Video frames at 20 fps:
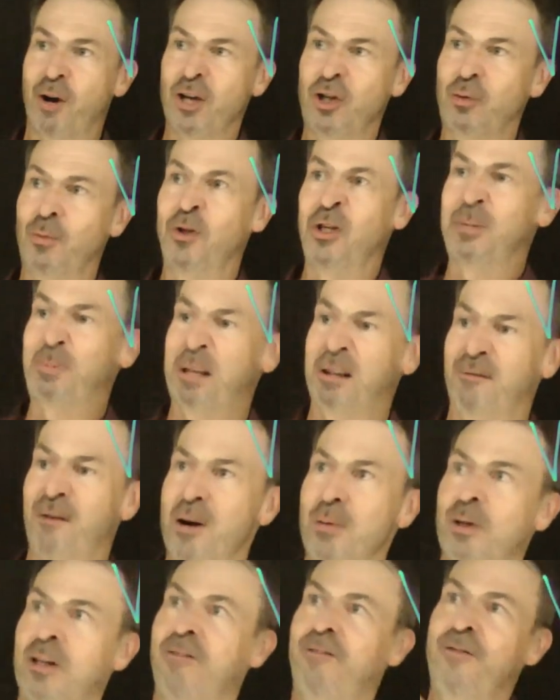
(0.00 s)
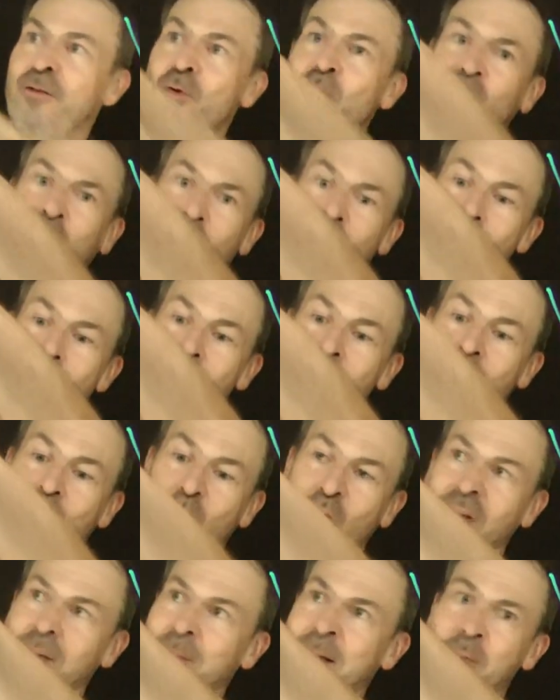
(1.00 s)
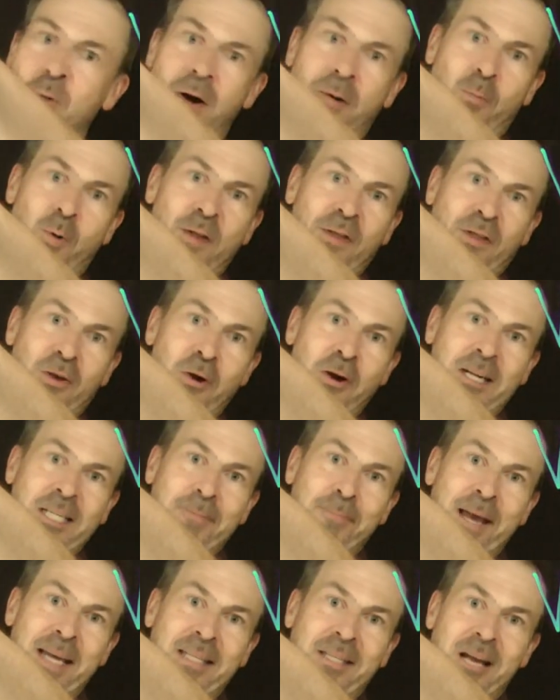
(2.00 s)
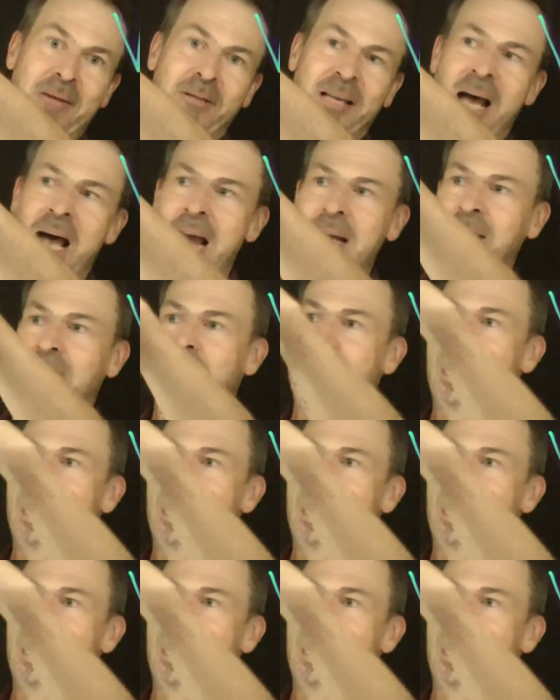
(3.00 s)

frustum will just be the volume of the full cone, which would be, 1/3 its base times height,